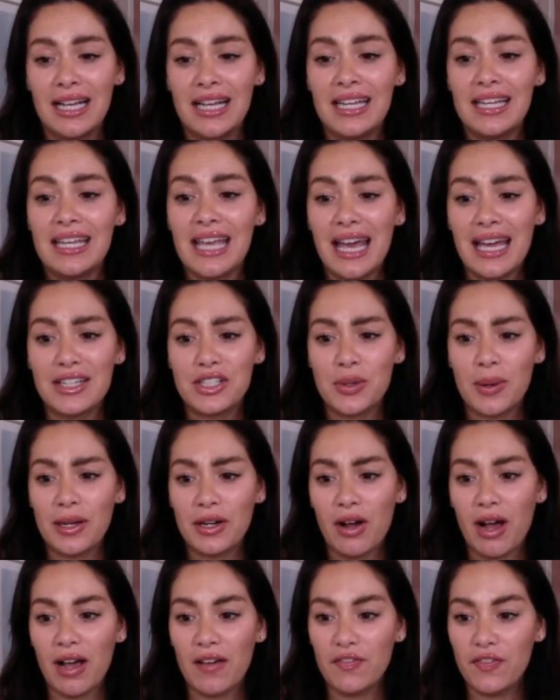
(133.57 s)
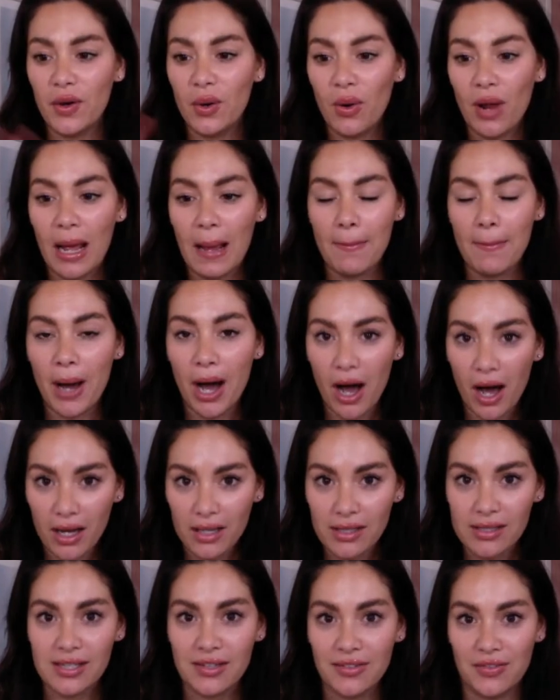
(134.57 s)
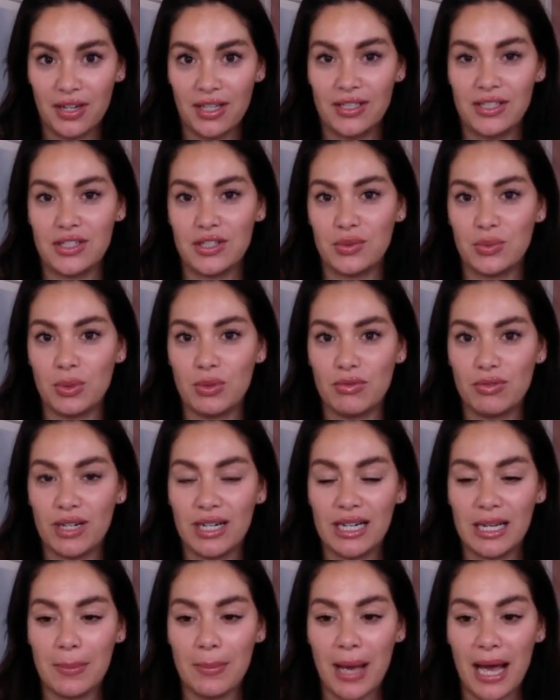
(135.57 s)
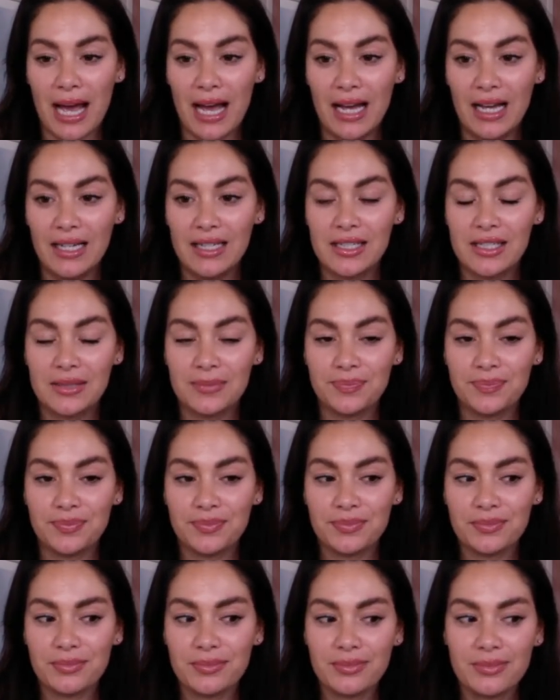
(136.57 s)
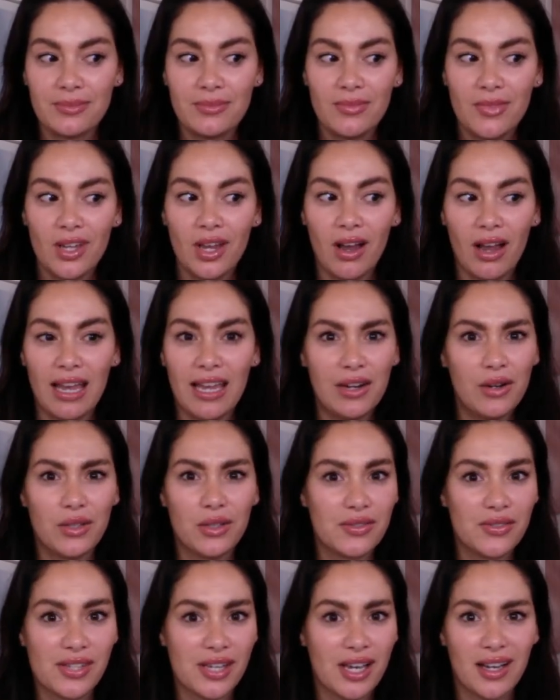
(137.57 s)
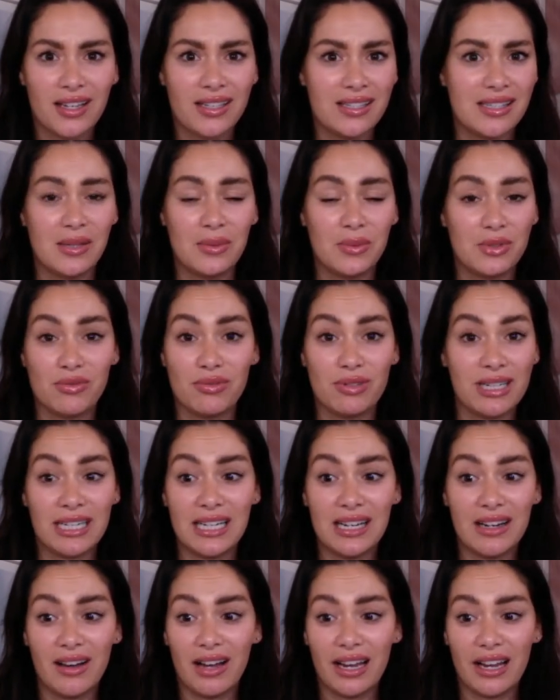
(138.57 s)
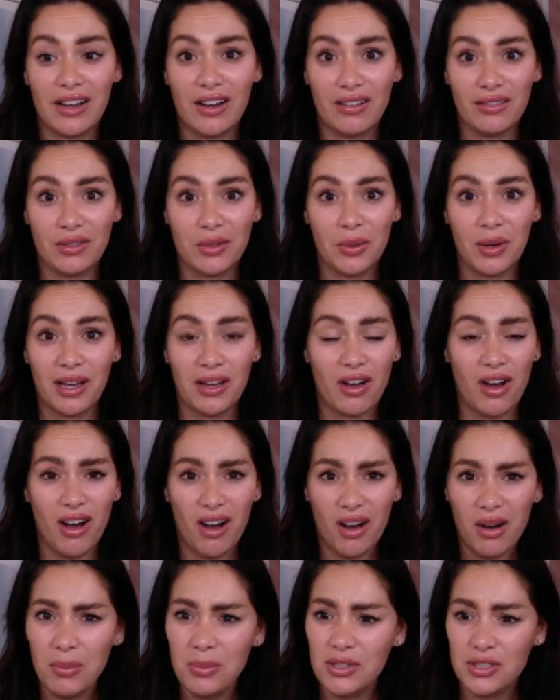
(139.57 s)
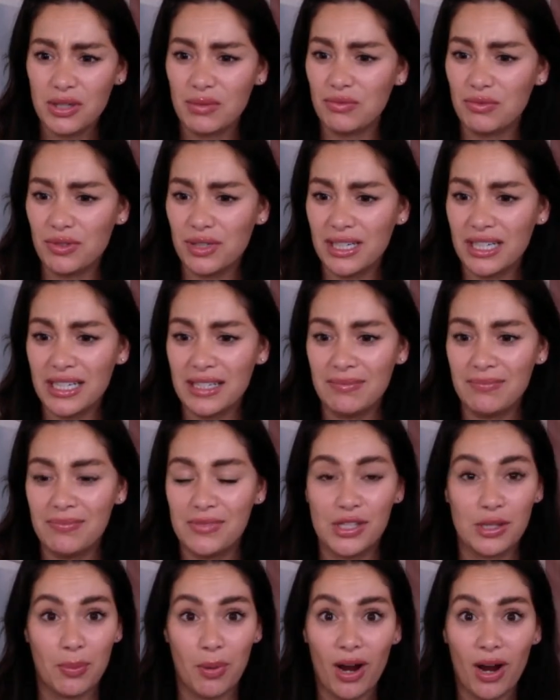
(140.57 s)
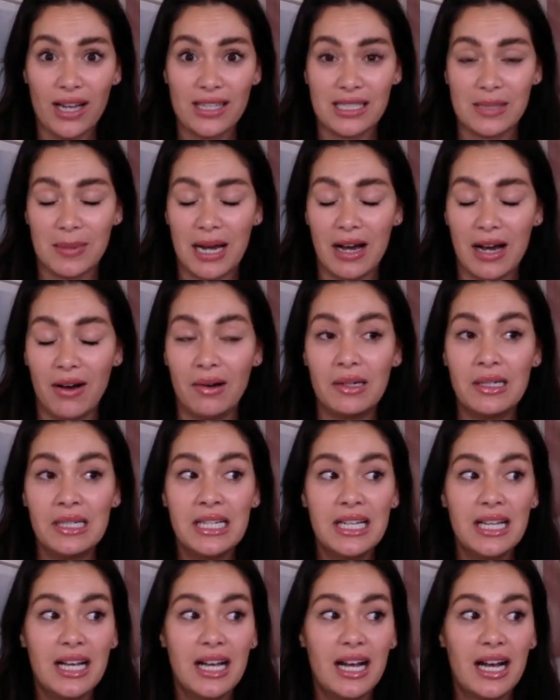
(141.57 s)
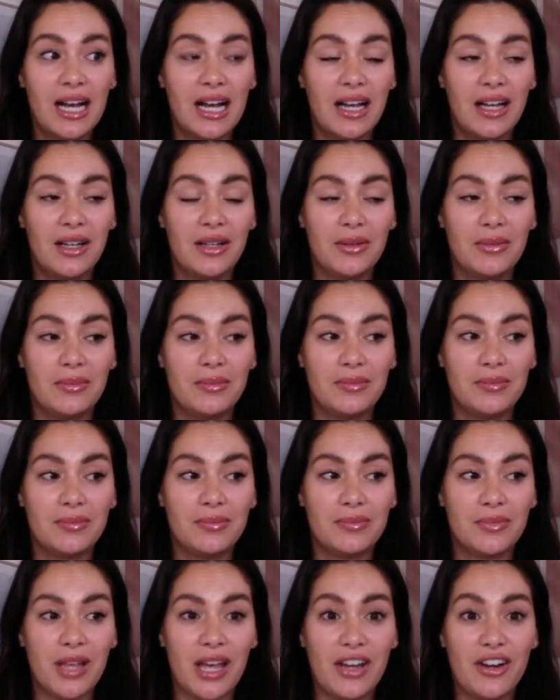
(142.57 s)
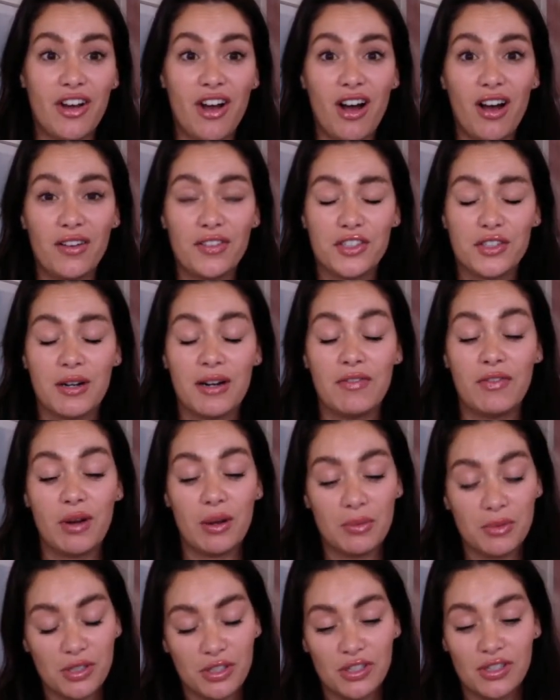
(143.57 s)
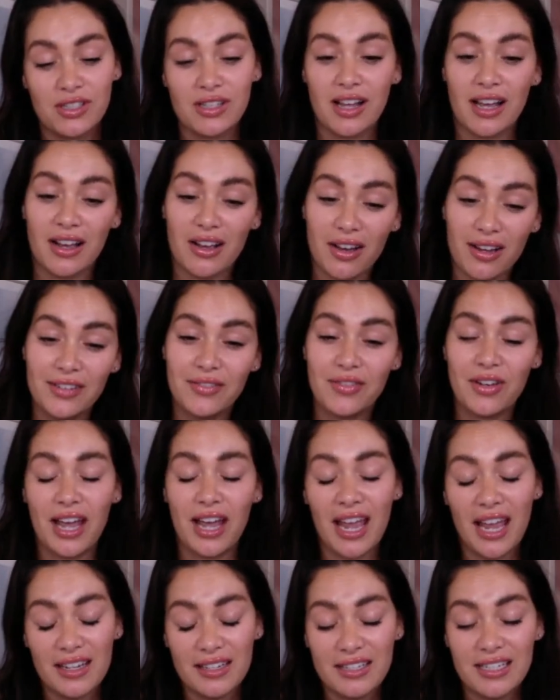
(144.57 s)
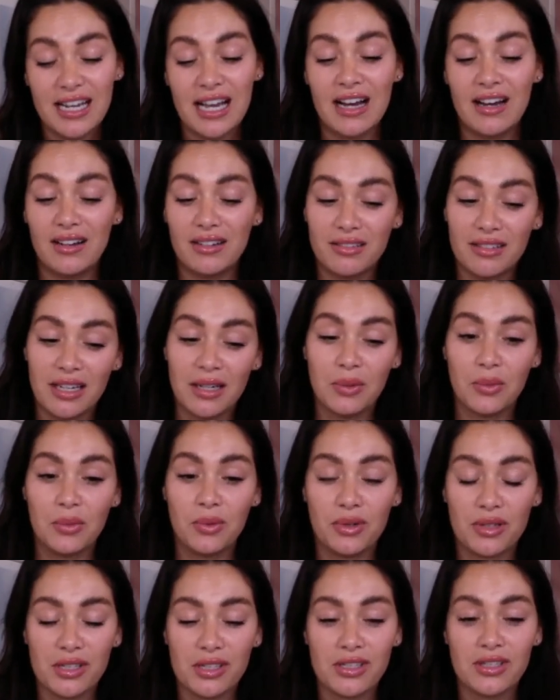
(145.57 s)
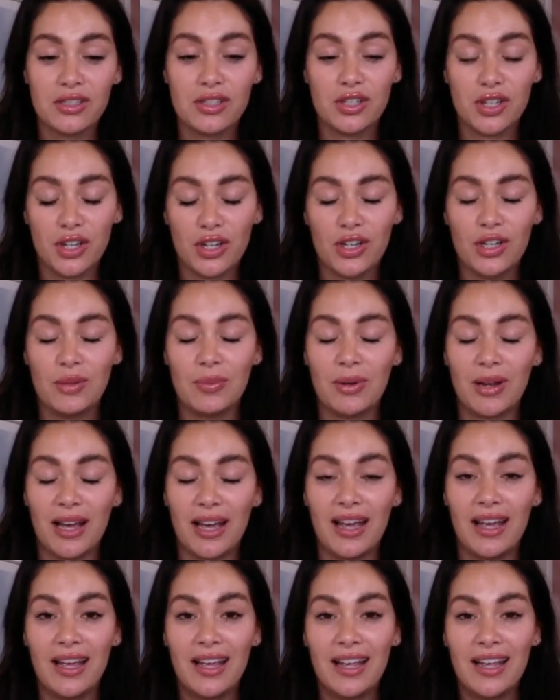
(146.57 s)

Yeah, Joanna, I feel like parts of London were really bad. In Oxford Circus, it was really like quite calm, which I'm really surprised about. And after, everyone was just like kind of like head down, like walking to the tube, like